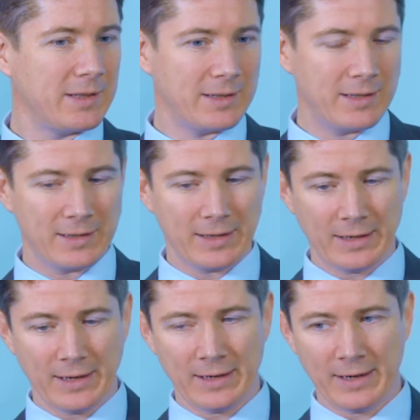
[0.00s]

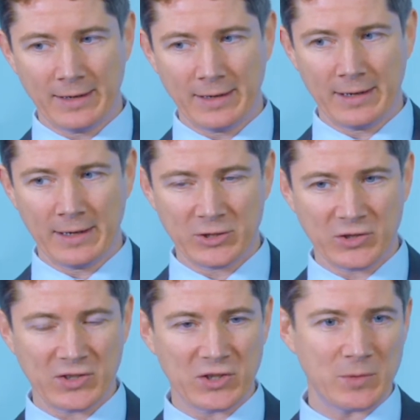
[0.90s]
and not
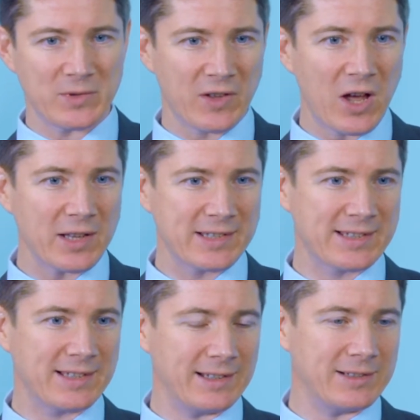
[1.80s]
just in terms of
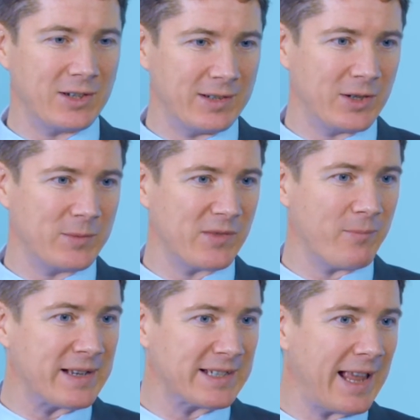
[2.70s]
cost, in terms of
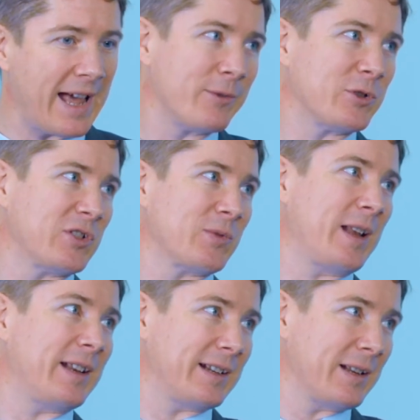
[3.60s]
mental anguish as
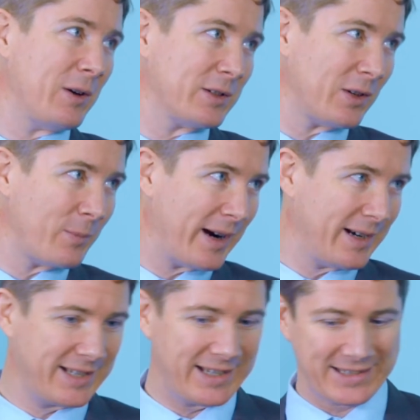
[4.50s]
well, that can cause all
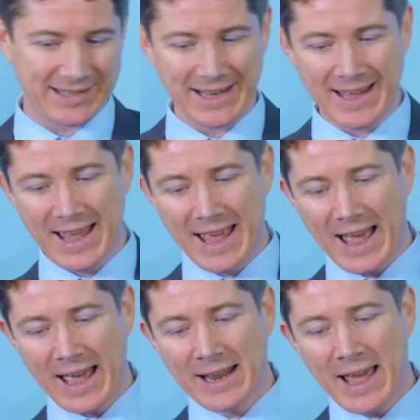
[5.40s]
parties.
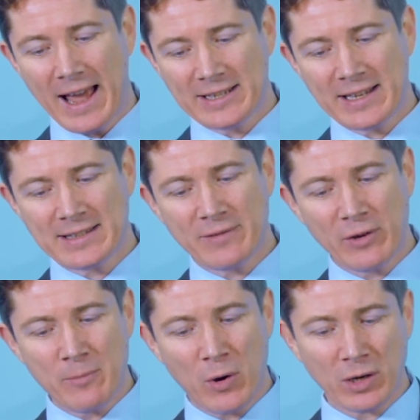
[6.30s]
And actually, that's a
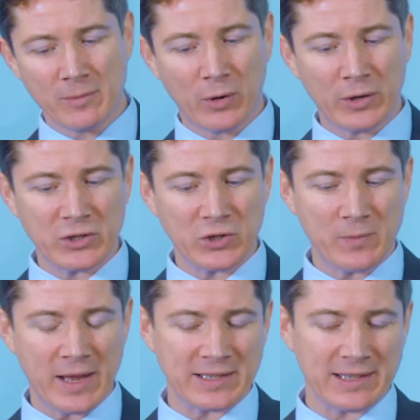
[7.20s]
very important point you
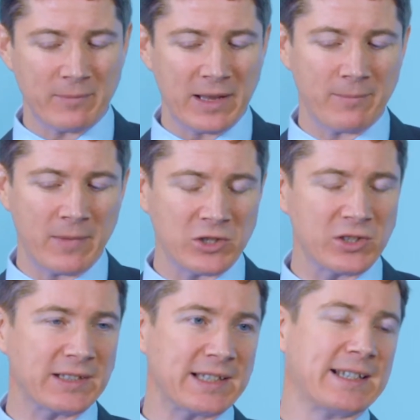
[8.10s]

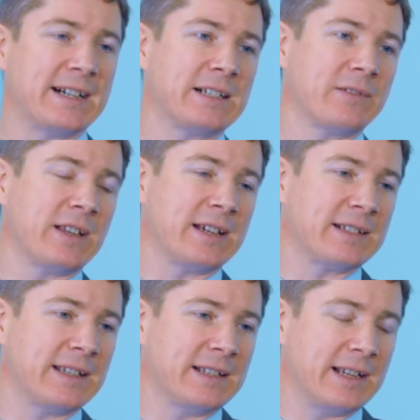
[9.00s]
mentioned at the start of that,
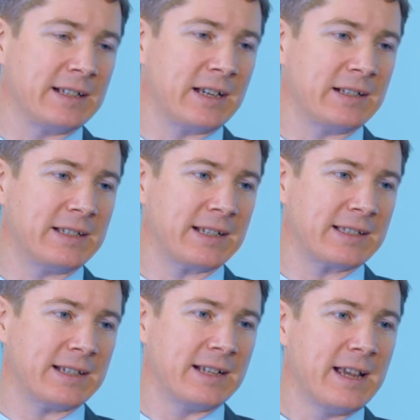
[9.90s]
in the
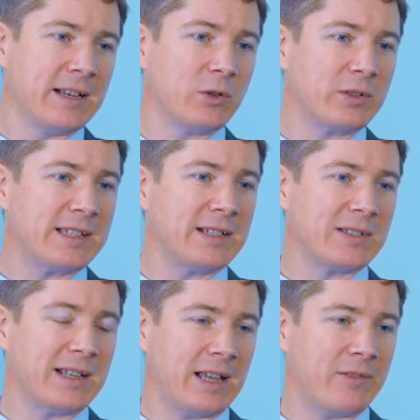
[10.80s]
context that the ODC
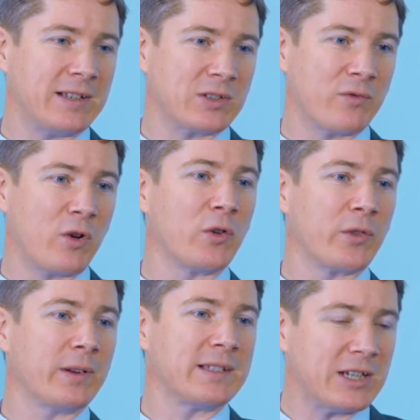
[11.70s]
does not have any sort of
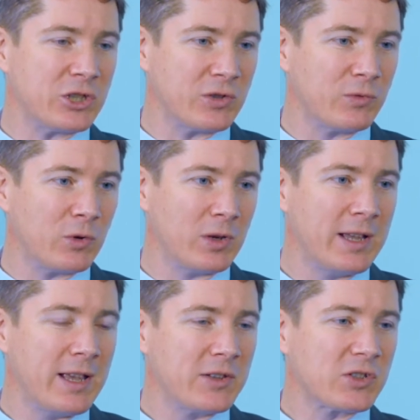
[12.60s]
authorization role.
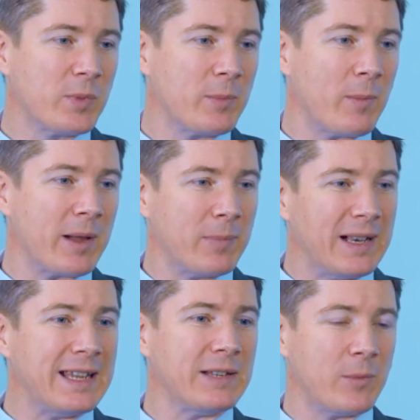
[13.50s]
Some people might
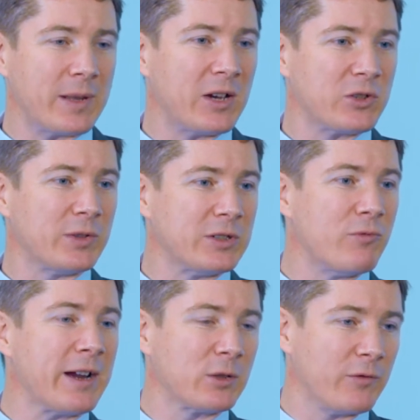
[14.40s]
believe that because you're a
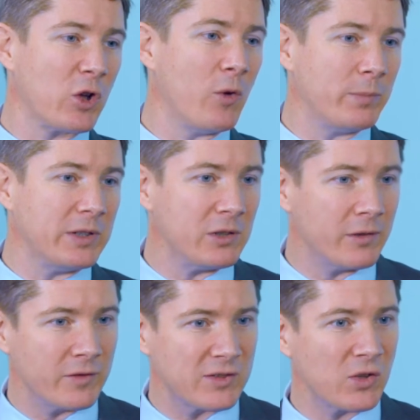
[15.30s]
director of a company, you
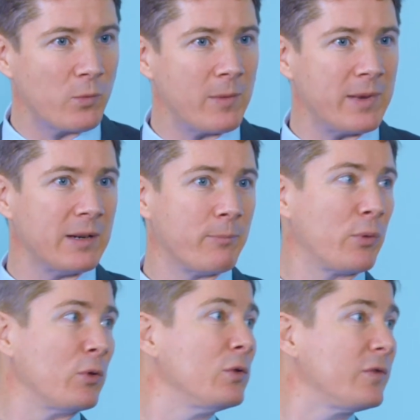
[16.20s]
have in some way been
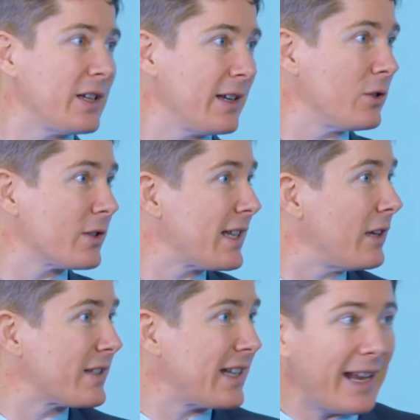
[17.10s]
approved. You're
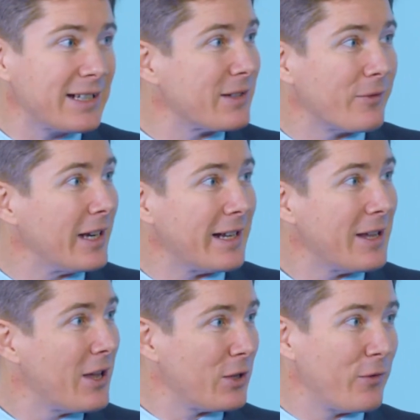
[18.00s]
self-selecting, really.
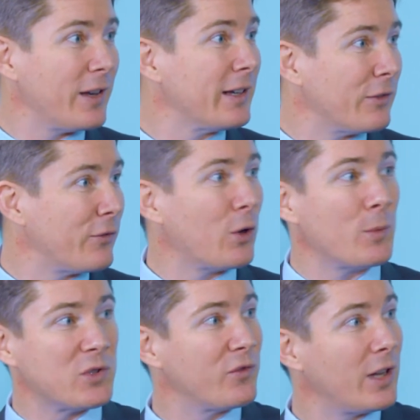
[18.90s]
You fill in the
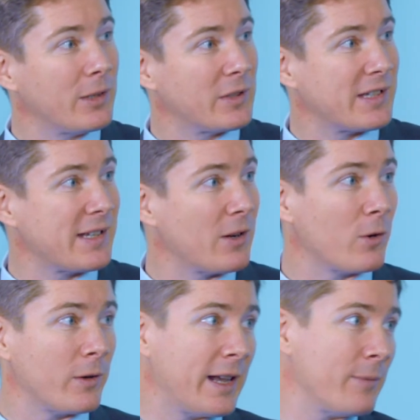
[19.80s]
forms, you file them with the
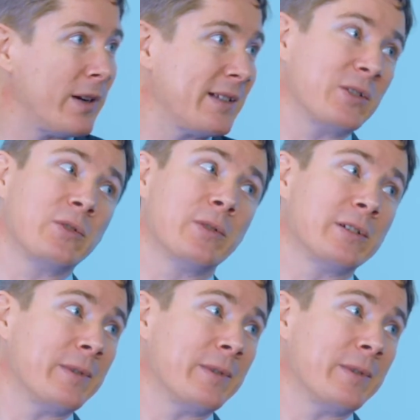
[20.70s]
CRO, and hey, presto, you're a